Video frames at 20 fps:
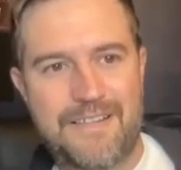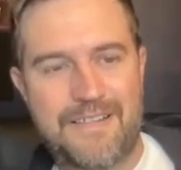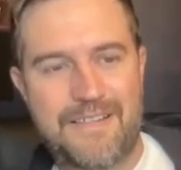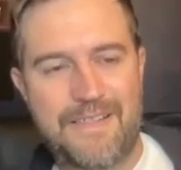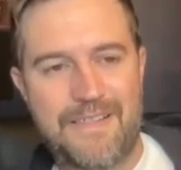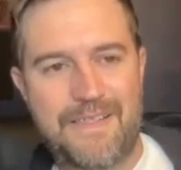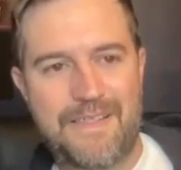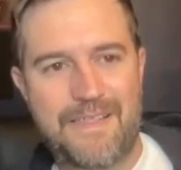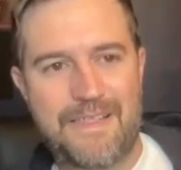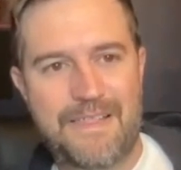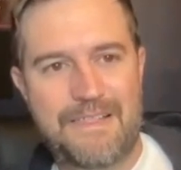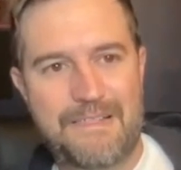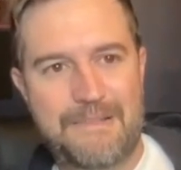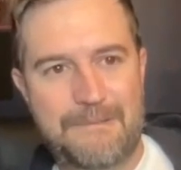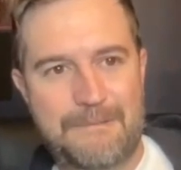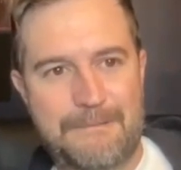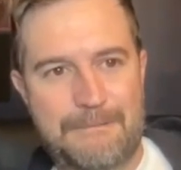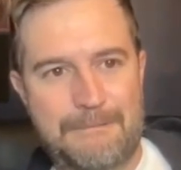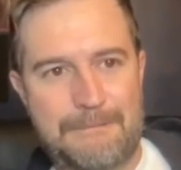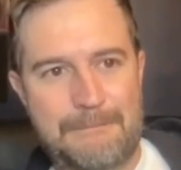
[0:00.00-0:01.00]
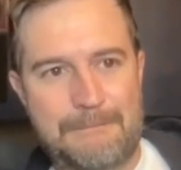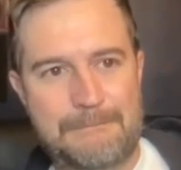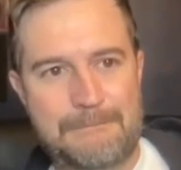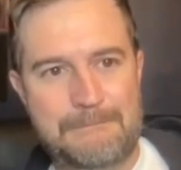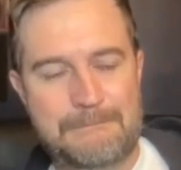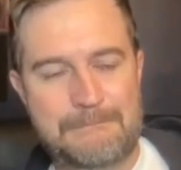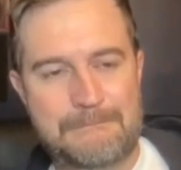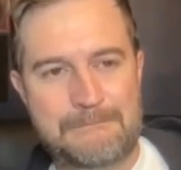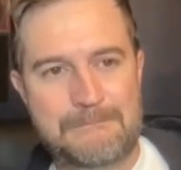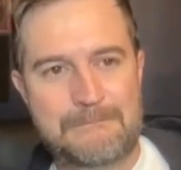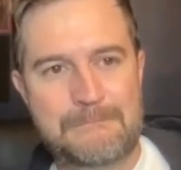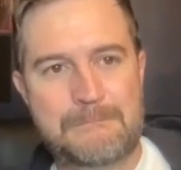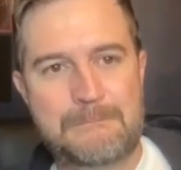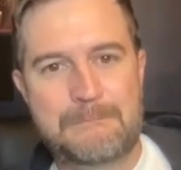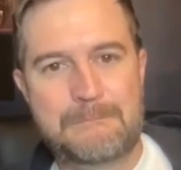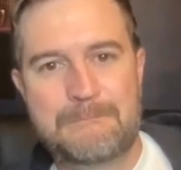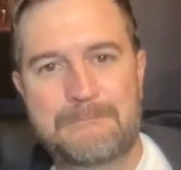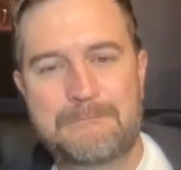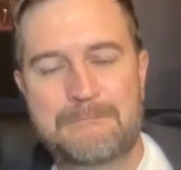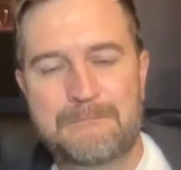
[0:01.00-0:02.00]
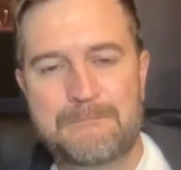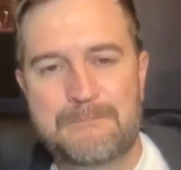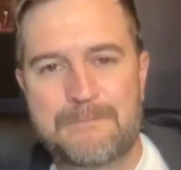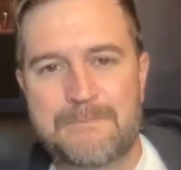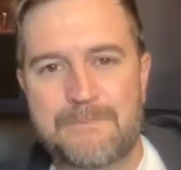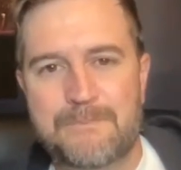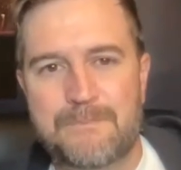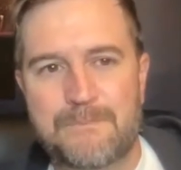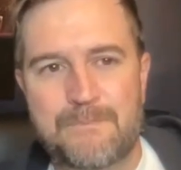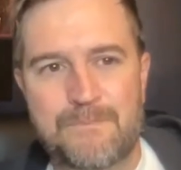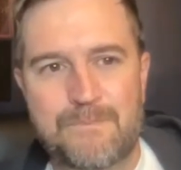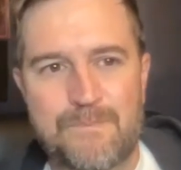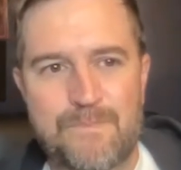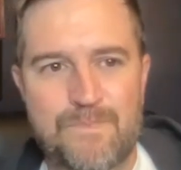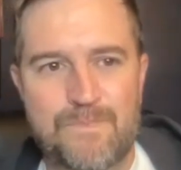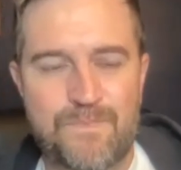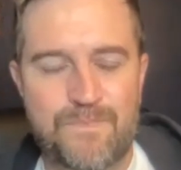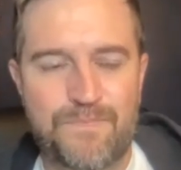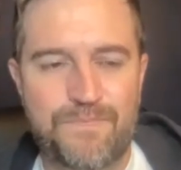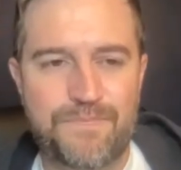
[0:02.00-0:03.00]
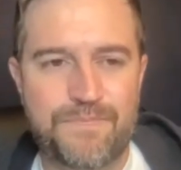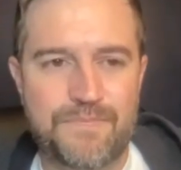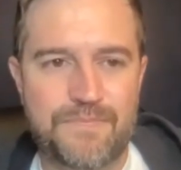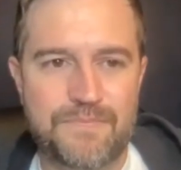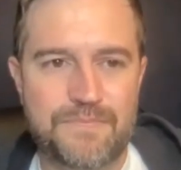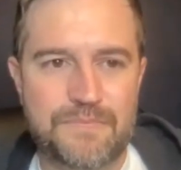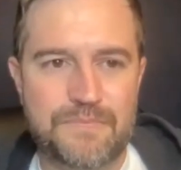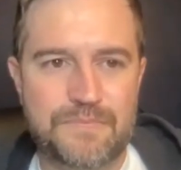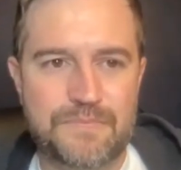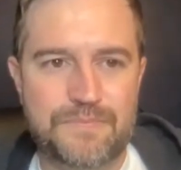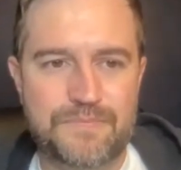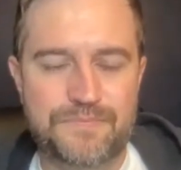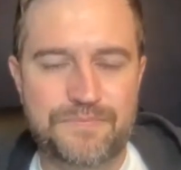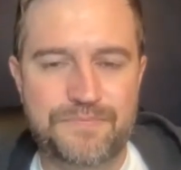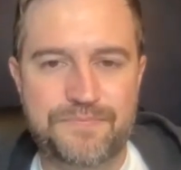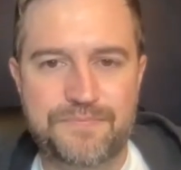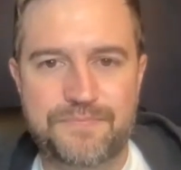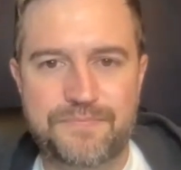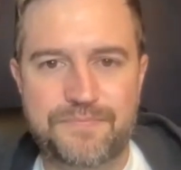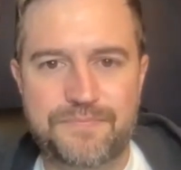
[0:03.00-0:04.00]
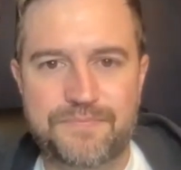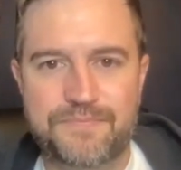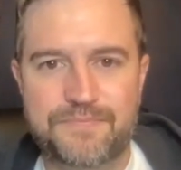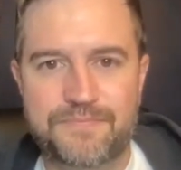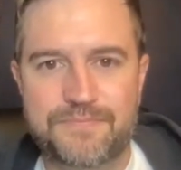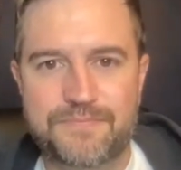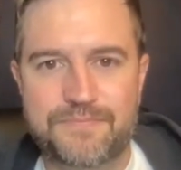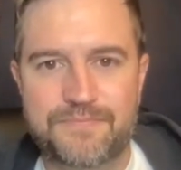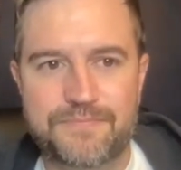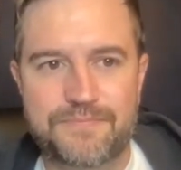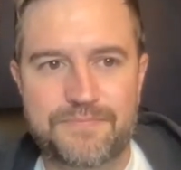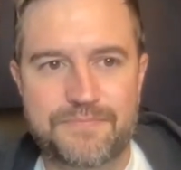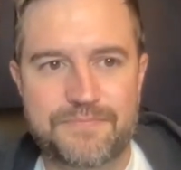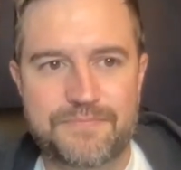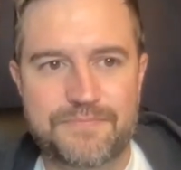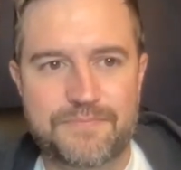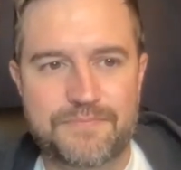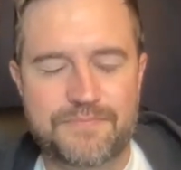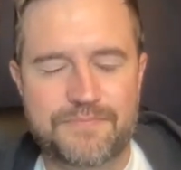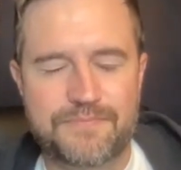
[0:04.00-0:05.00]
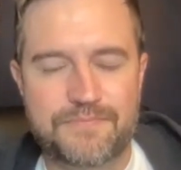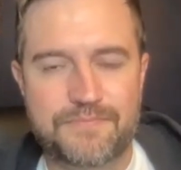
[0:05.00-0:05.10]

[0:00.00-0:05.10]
The person shown says nothing.